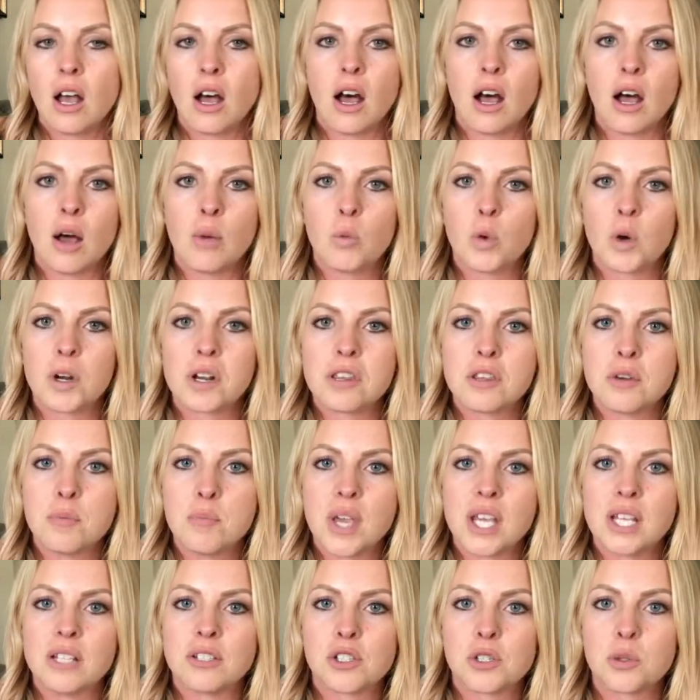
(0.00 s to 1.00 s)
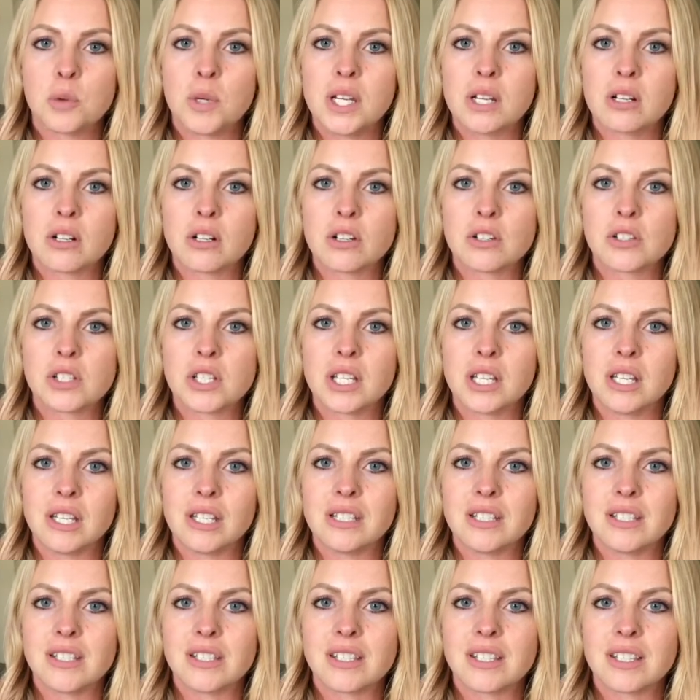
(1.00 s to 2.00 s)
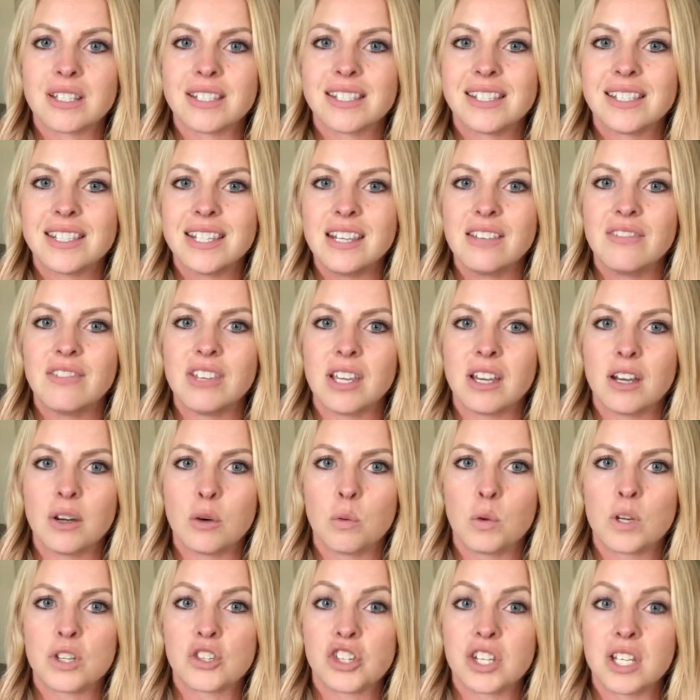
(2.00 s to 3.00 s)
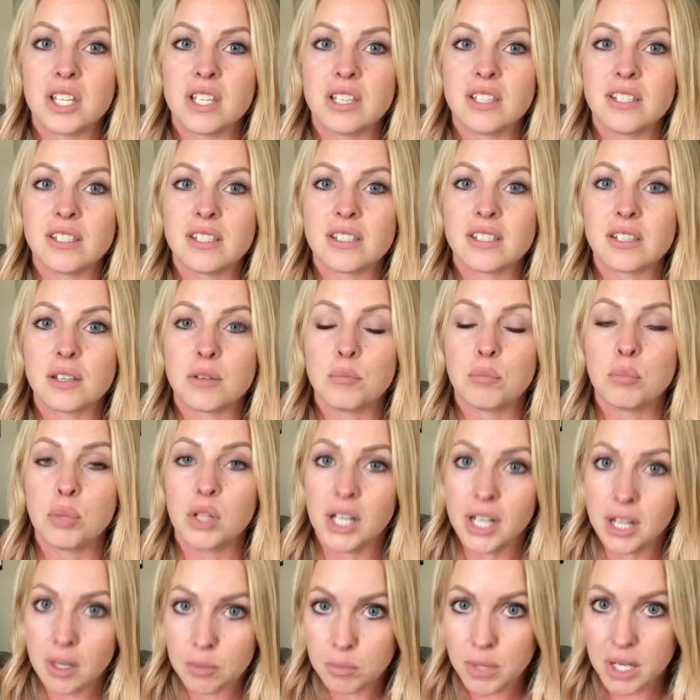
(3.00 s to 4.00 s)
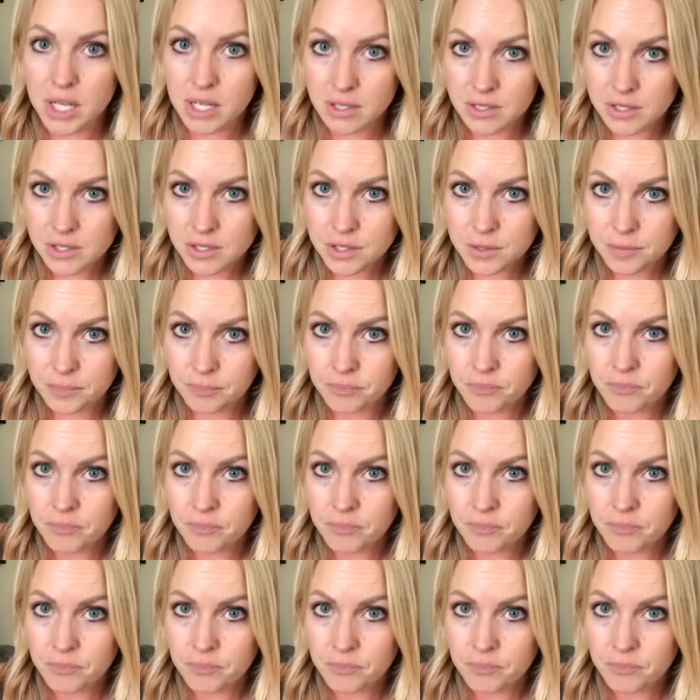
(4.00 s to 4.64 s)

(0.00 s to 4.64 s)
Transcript: One of the main sweeteners is stevia, which is plant-based.